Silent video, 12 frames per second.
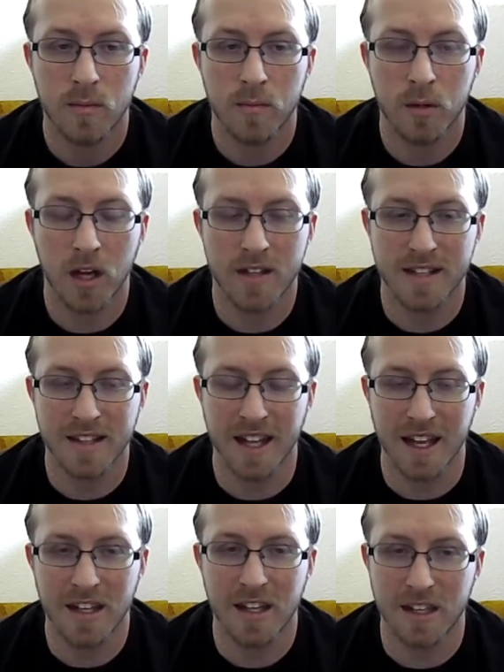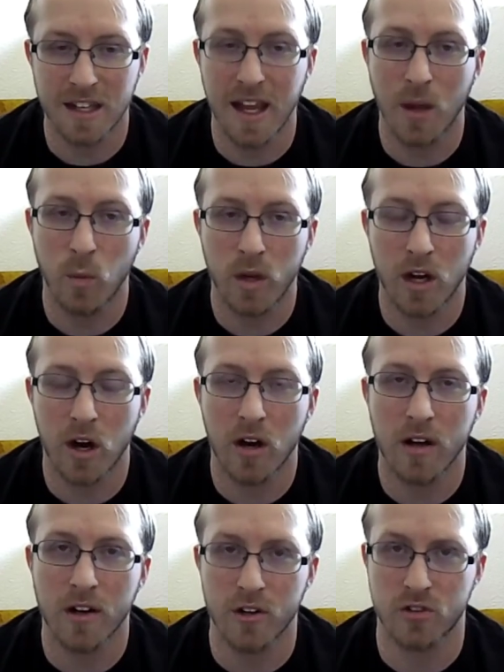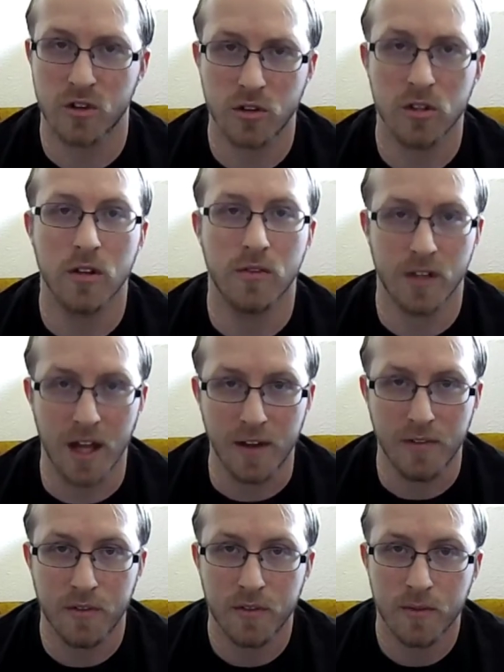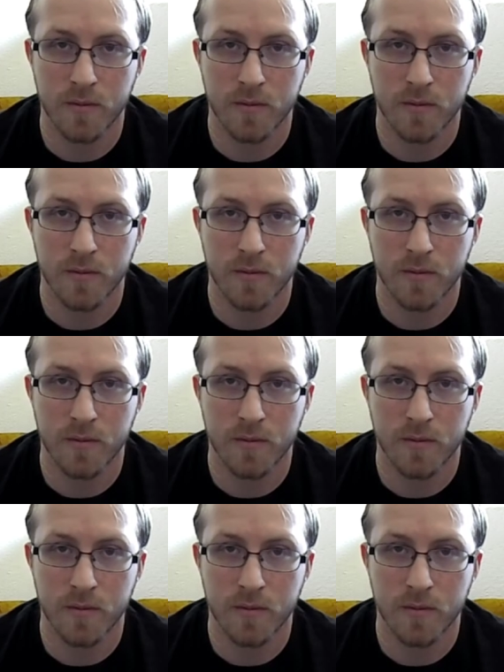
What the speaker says: Because at the end of the day, we are in a circle of life.